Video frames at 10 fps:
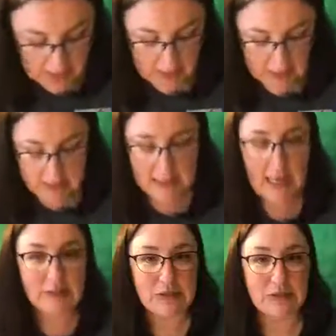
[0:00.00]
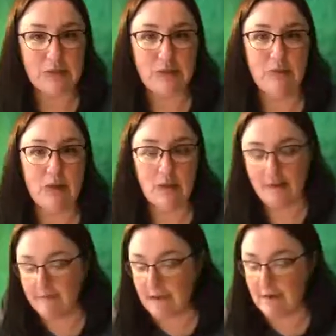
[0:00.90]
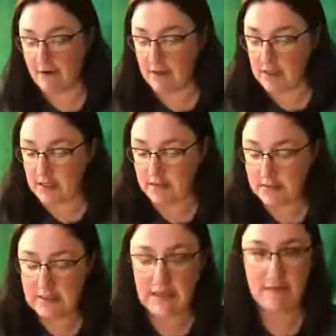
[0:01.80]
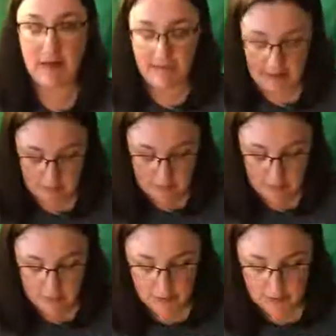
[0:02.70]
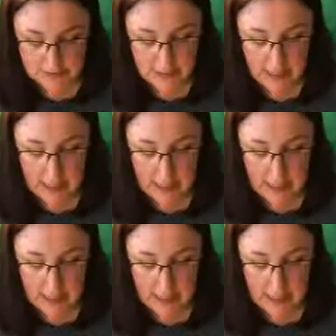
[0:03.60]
It is absolutely one of my favorite gifts to give my family members.